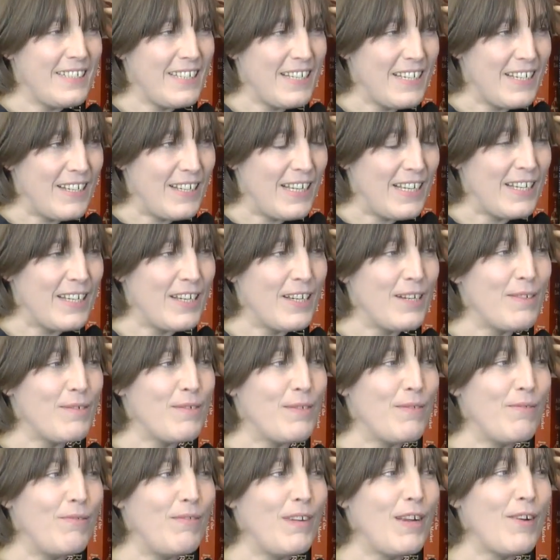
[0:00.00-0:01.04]
yeah, and I
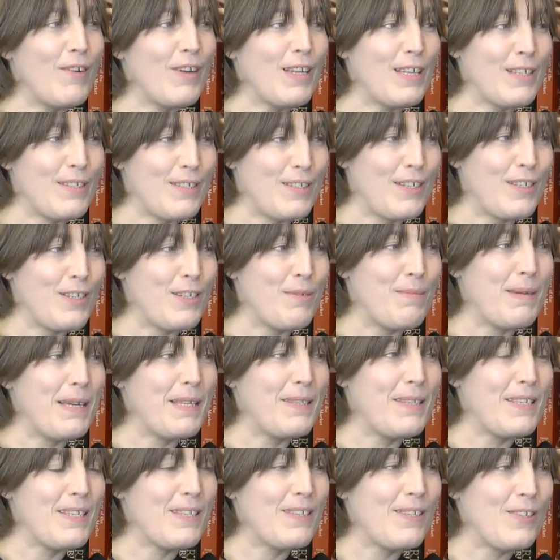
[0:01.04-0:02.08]
was very uncertain
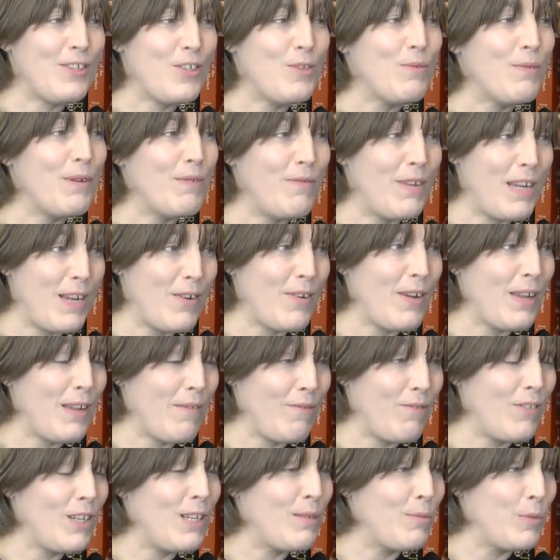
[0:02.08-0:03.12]
about this, and you were very
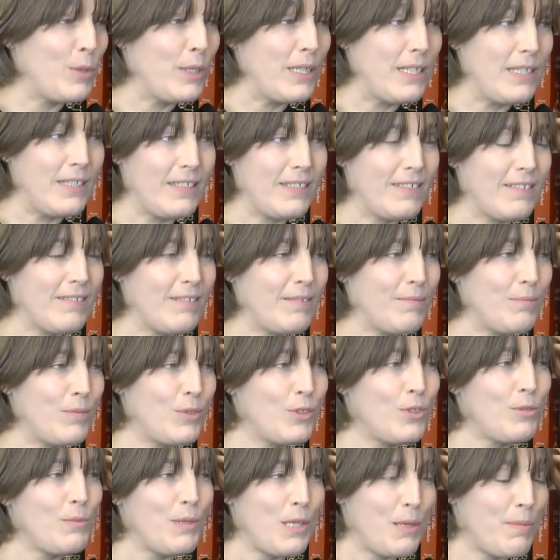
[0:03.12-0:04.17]
firm on it, and
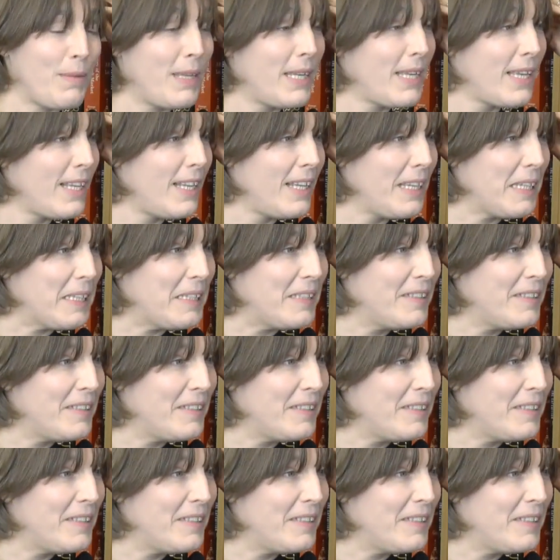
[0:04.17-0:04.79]
presumably you made a killing.